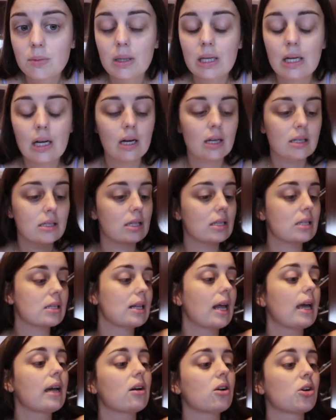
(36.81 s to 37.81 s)
because
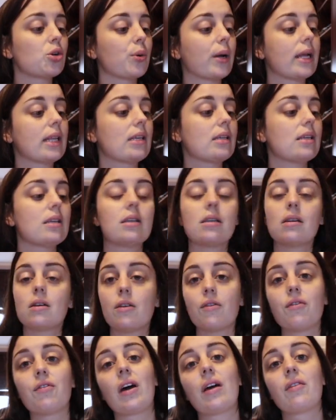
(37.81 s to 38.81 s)
it's like already
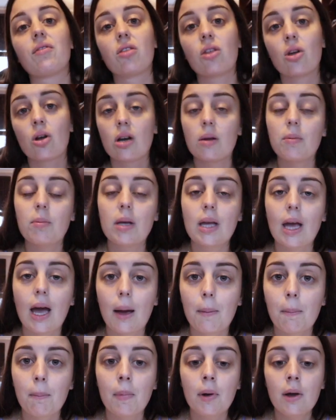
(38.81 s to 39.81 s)
5:30
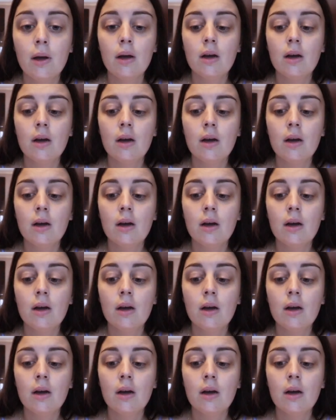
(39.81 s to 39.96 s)
p.m.